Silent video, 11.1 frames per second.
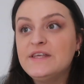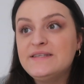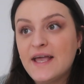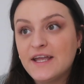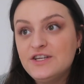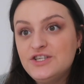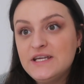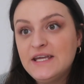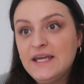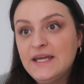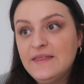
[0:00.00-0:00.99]
The second
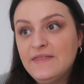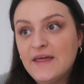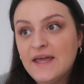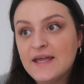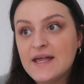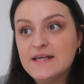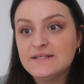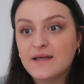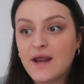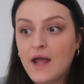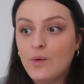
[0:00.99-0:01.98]
cheeky thing is
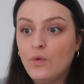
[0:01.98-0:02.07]
that I